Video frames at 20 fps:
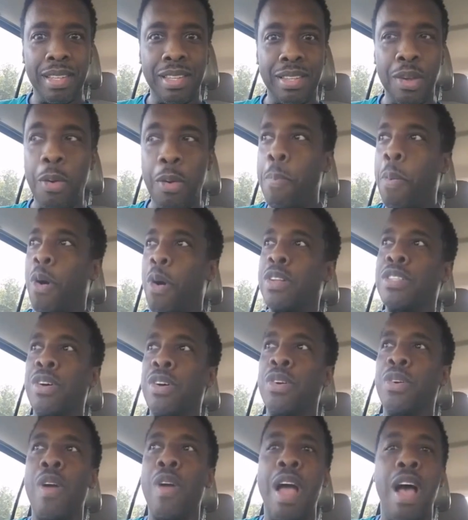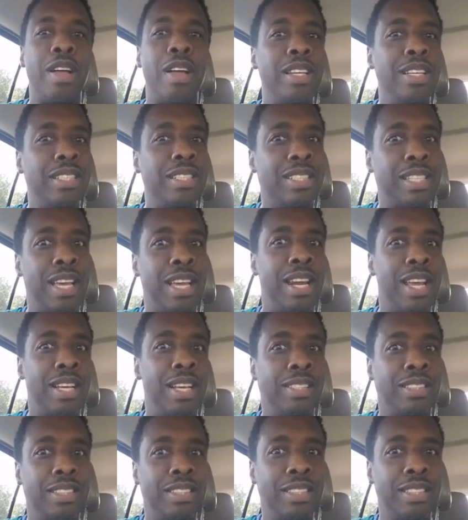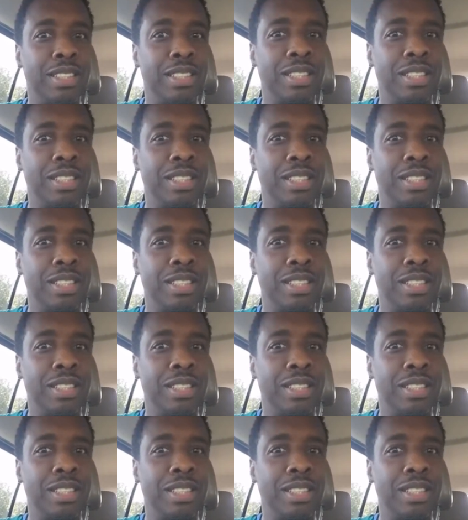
Your reporters on the ground didn't see this?